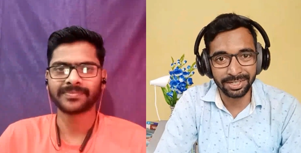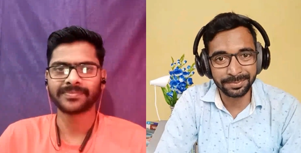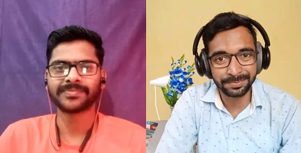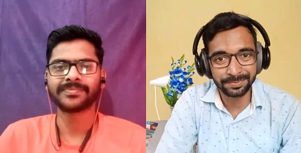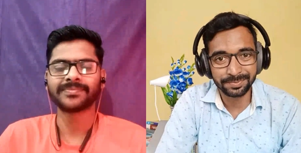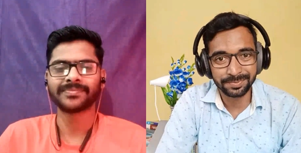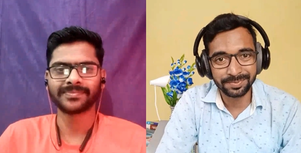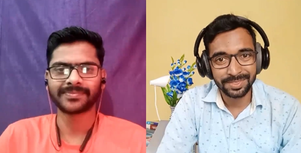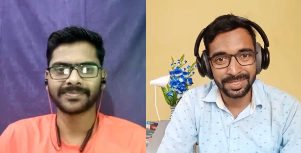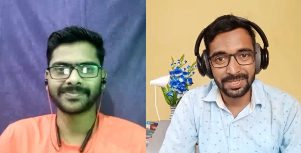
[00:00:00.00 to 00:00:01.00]
Speaker 1: and all.
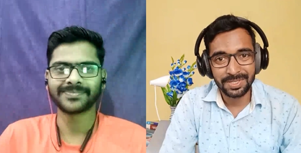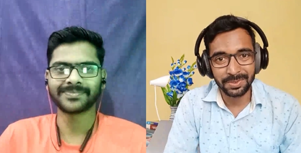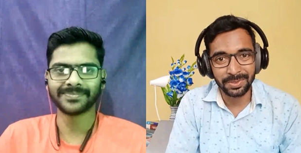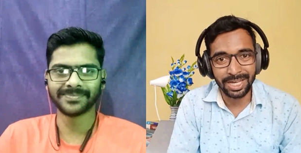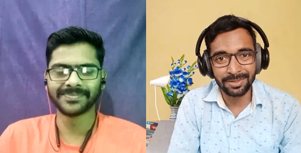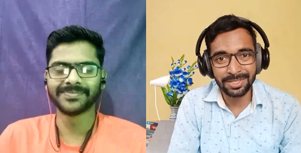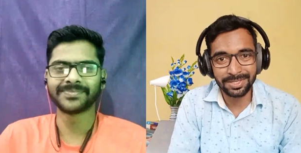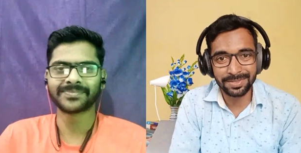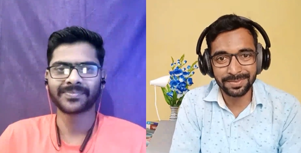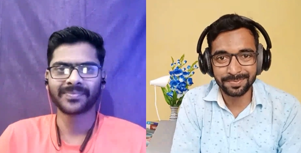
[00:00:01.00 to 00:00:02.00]
So,
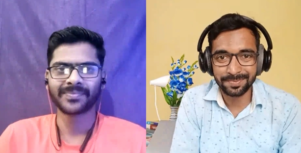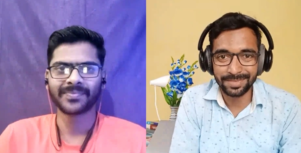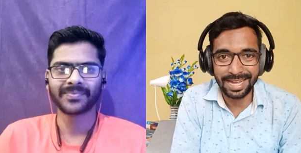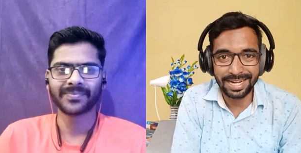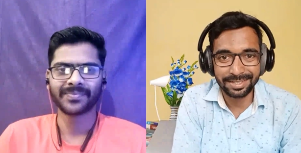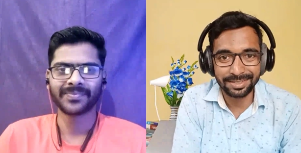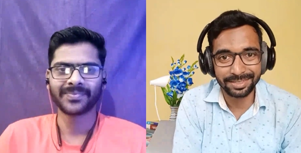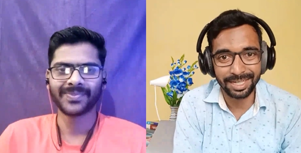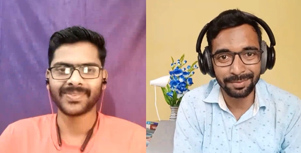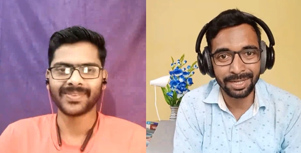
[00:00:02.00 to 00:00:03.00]
how was
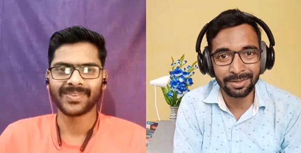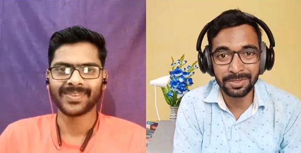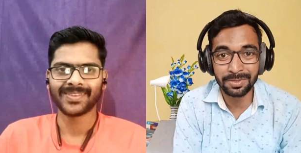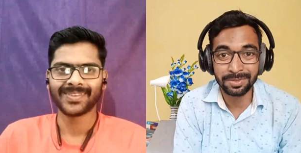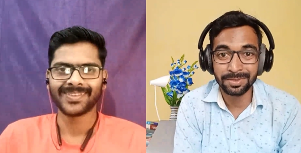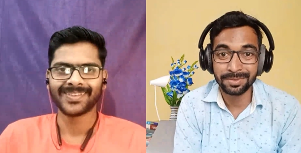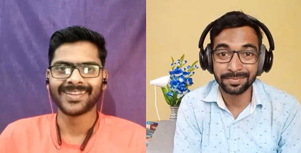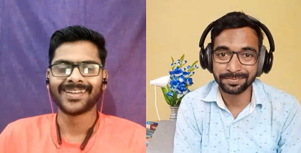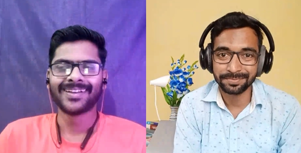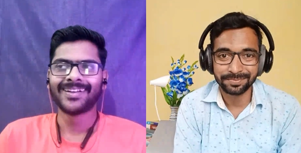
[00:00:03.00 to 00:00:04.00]
that? I mean, how
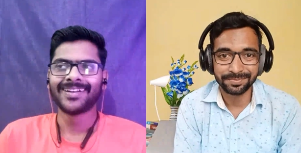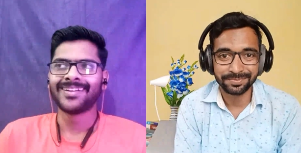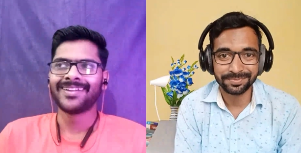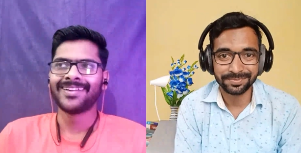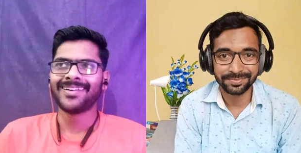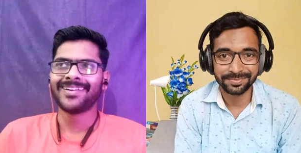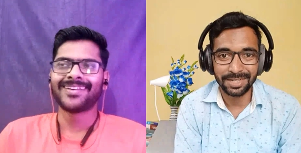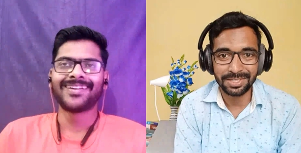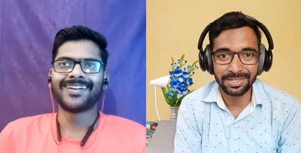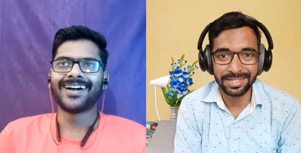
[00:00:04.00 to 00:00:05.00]
was
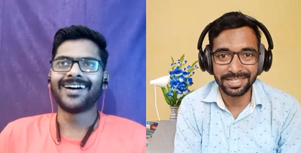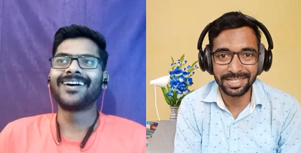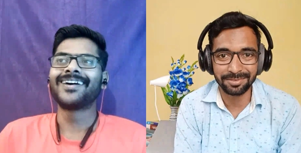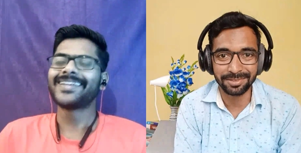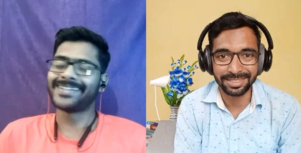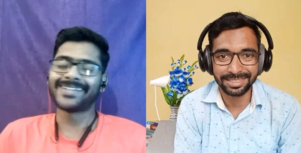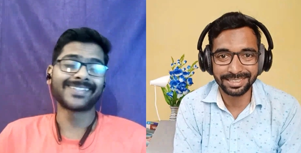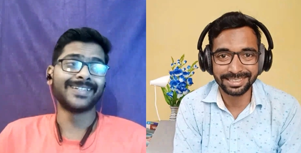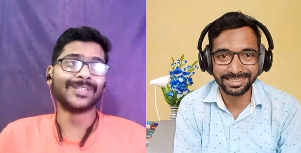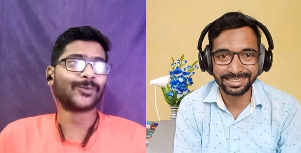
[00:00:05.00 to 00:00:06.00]
How's the uh, festival? Uh,
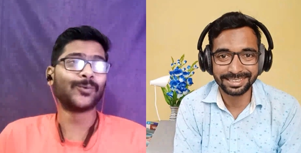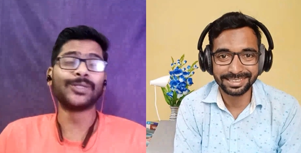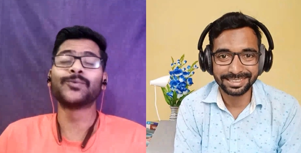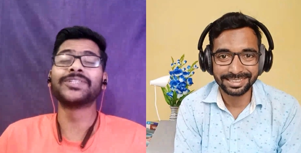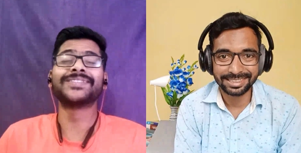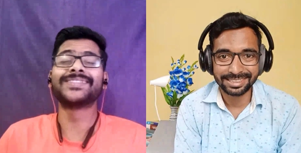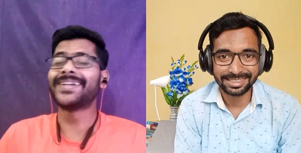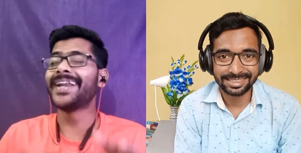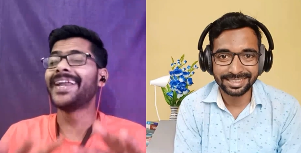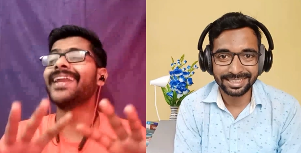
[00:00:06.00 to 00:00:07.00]
Speaker 2: yes, it, it
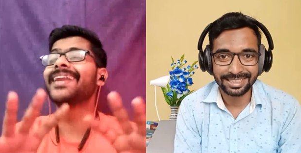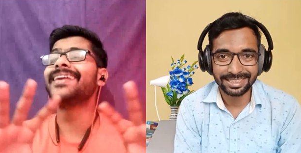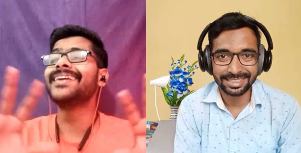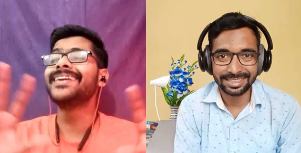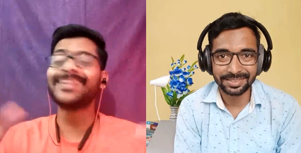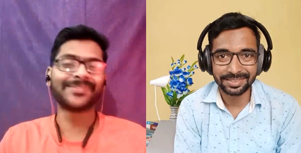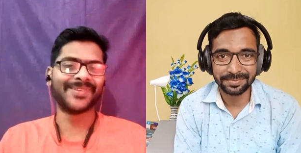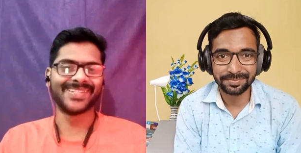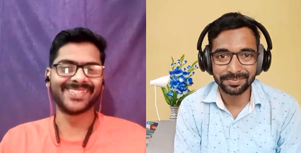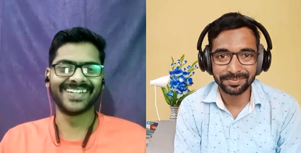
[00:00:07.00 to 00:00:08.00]
was
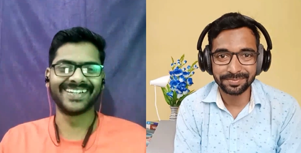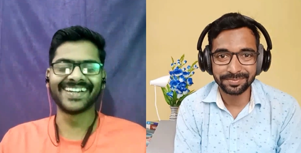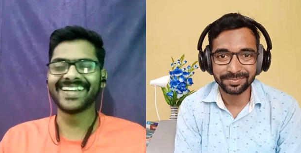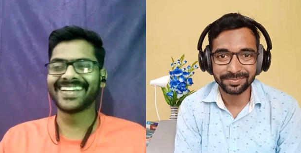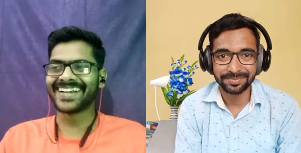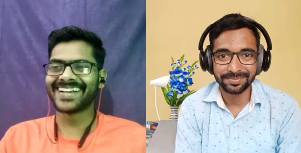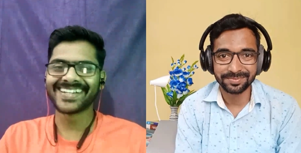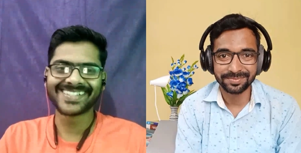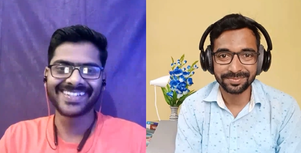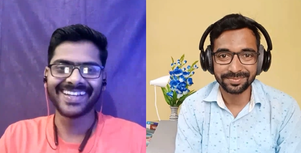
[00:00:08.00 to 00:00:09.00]
really amazing.
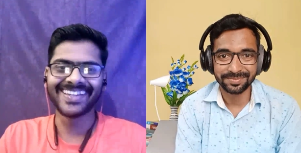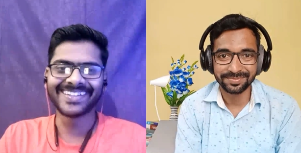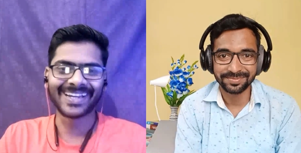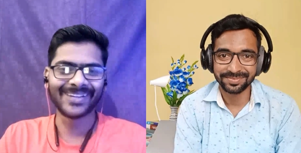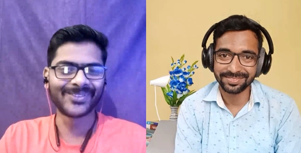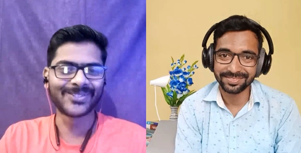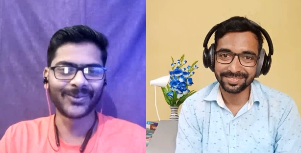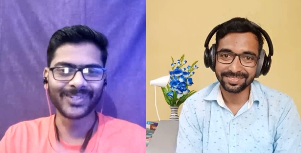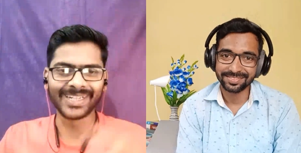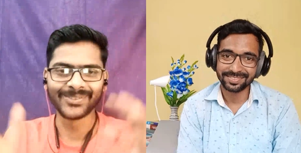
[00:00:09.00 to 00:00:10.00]
Like I can say that
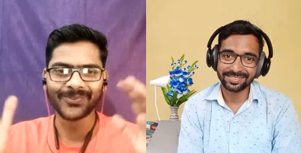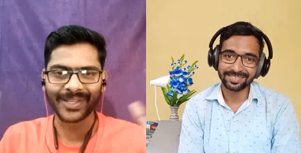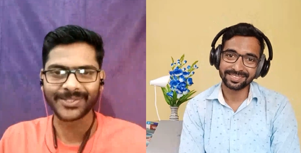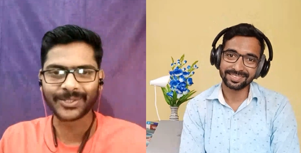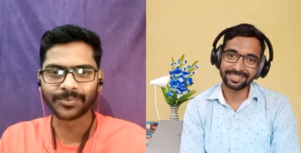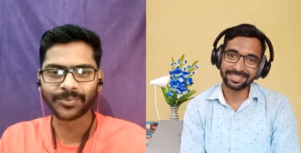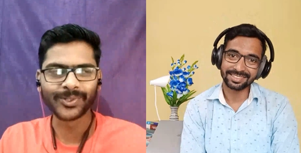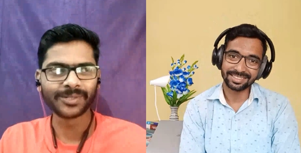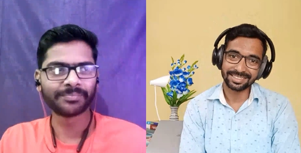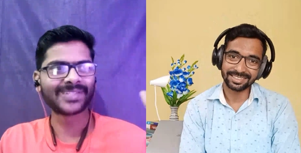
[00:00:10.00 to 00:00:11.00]
I was totally in
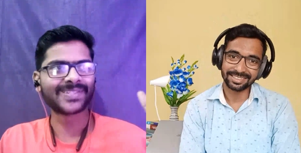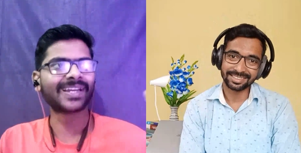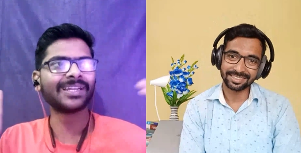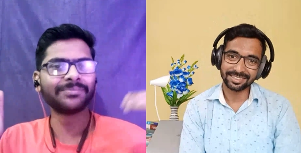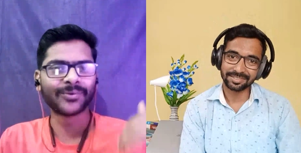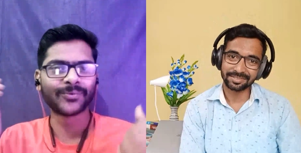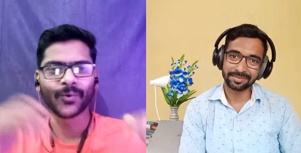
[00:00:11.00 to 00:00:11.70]
festive mood. Basically,